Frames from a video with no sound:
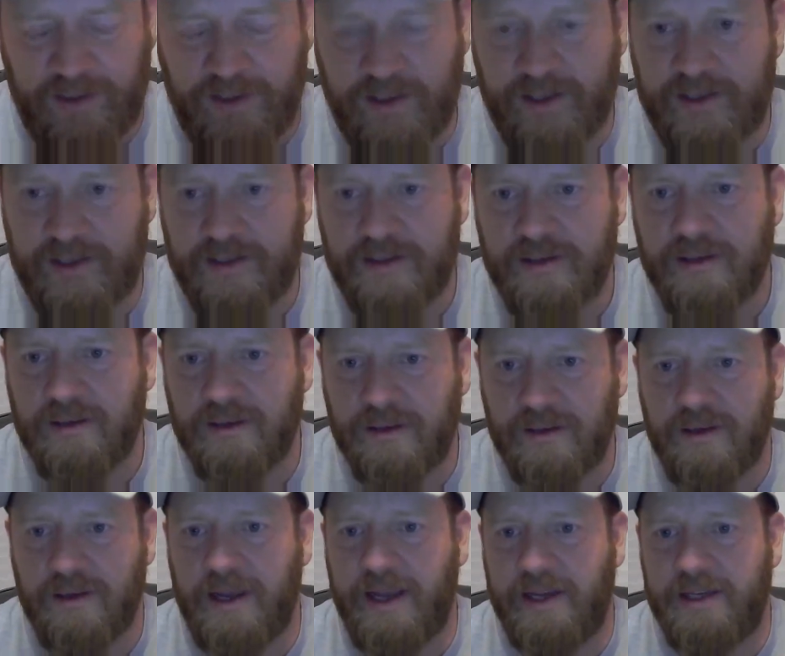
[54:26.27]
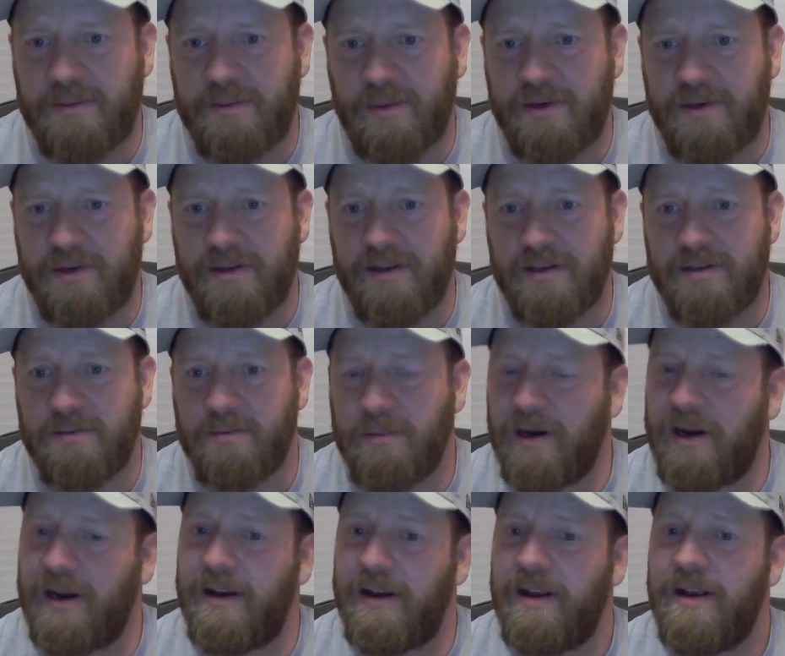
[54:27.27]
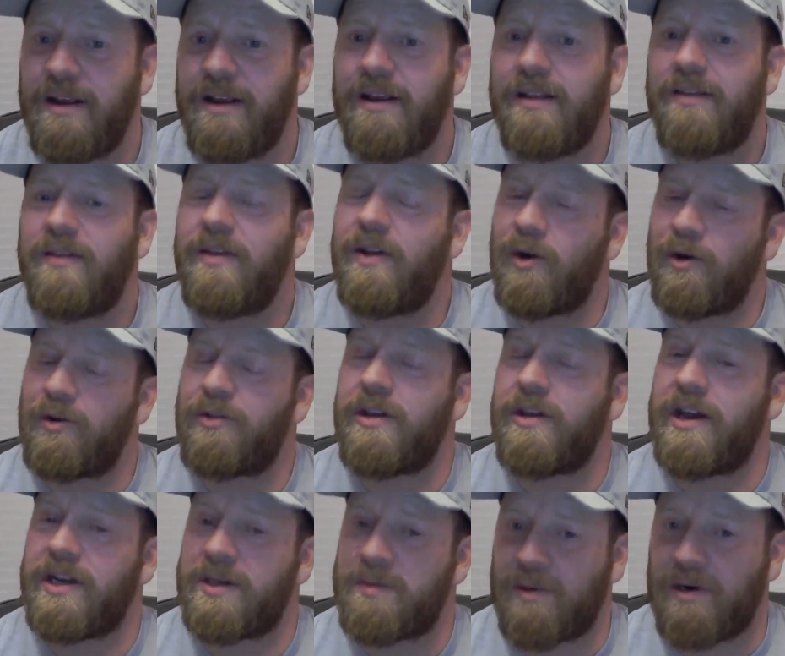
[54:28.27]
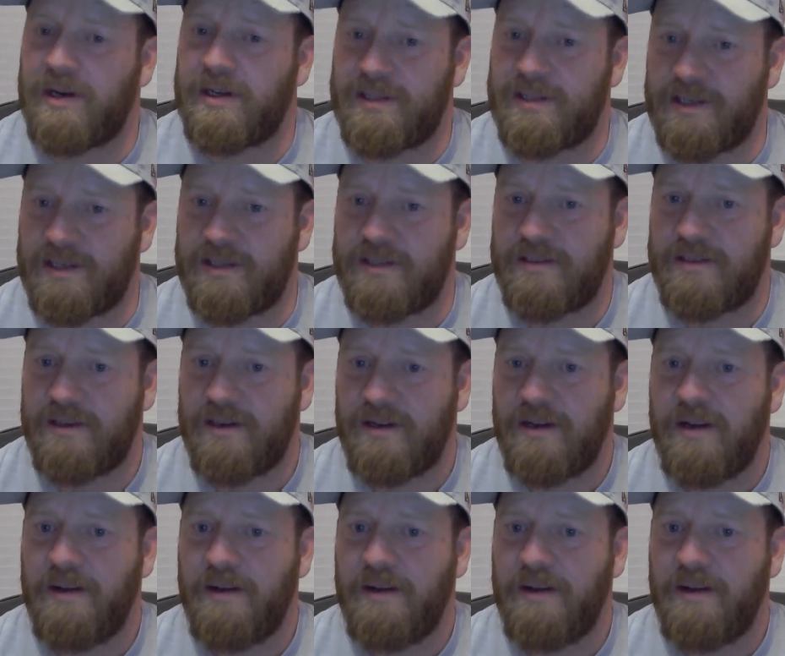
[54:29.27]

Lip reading: to this. But the Earth cache process.